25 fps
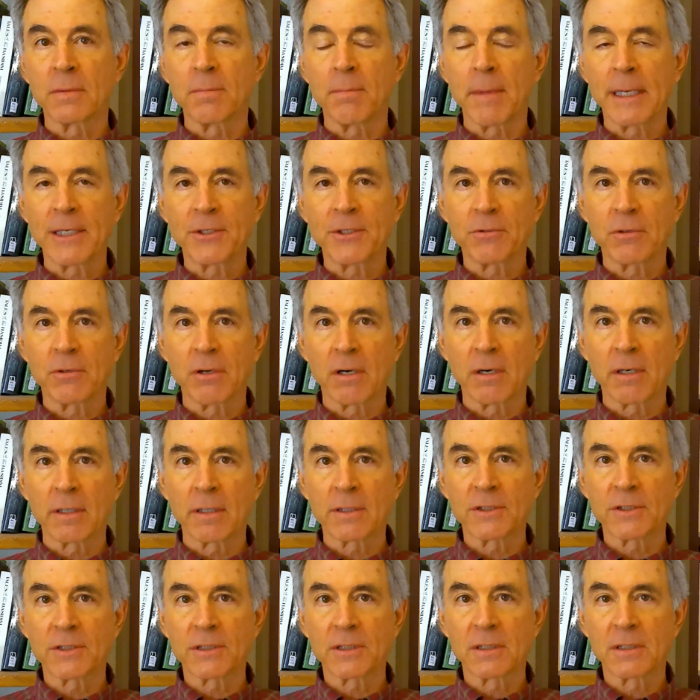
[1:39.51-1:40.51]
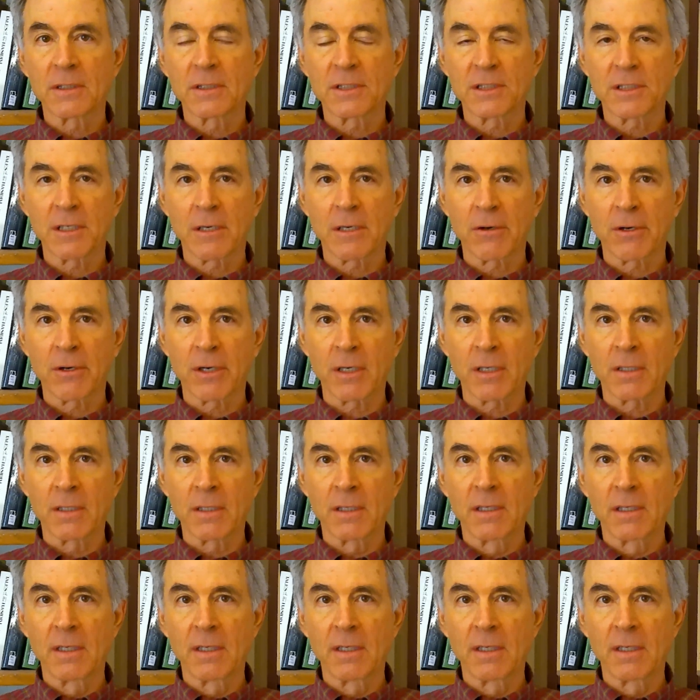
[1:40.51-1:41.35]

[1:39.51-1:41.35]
matriarchs, Sarah,